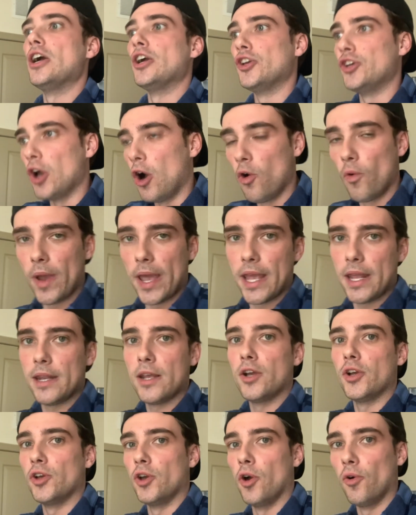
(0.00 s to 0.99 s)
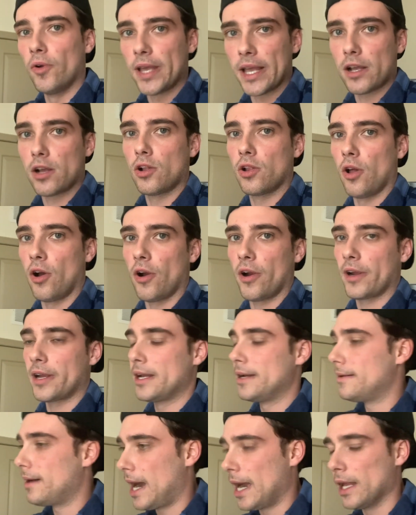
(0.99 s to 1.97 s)
Go in. Go get CLark.
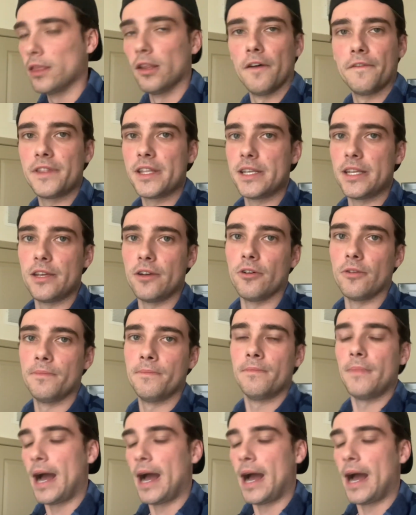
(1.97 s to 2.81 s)
I love the deal.